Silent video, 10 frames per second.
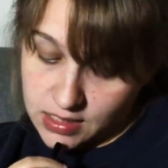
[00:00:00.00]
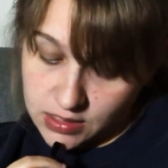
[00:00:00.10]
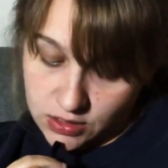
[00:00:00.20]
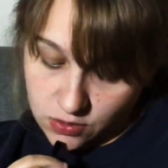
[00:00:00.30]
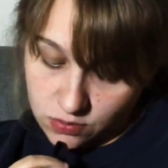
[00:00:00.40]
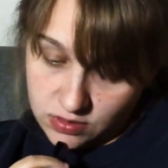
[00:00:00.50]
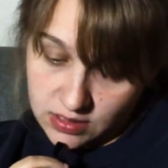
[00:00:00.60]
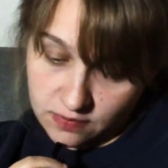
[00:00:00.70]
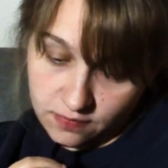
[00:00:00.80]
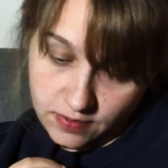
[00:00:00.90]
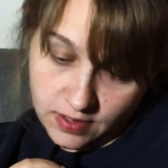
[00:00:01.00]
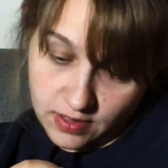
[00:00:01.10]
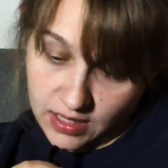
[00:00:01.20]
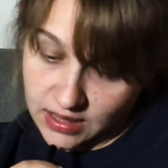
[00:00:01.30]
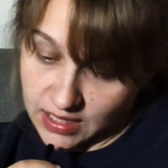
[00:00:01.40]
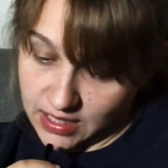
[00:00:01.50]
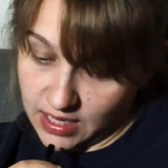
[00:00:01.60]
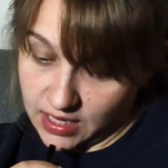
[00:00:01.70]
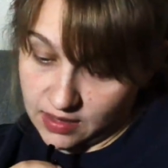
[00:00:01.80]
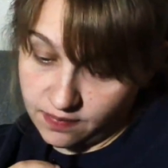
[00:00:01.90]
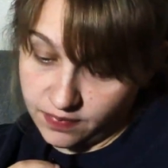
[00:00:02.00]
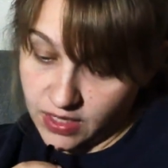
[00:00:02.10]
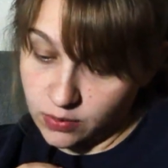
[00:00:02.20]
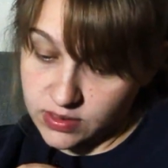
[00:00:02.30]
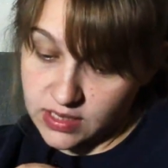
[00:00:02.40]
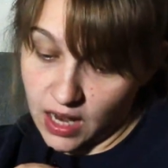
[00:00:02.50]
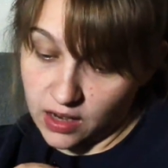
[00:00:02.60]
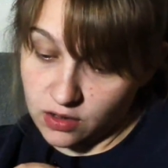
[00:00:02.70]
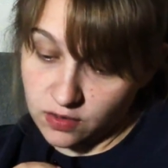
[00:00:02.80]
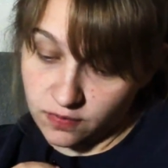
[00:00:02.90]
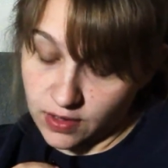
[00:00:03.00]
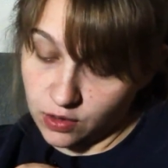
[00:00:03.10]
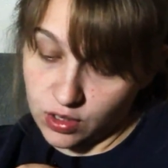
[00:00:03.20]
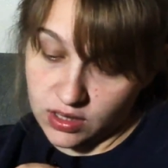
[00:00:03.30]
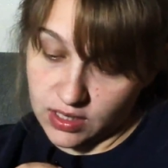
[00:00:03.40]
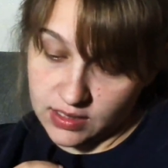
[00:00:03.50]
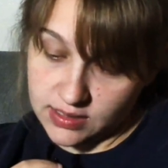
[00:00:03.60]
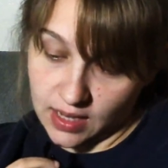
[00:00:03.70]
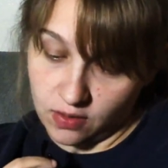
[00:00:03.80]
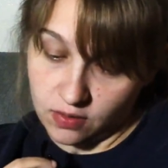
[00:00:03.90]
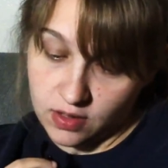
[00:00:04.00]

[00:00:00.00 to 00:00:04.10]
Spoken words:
Doon didn't feel like thinking. He was tired of figuring things out.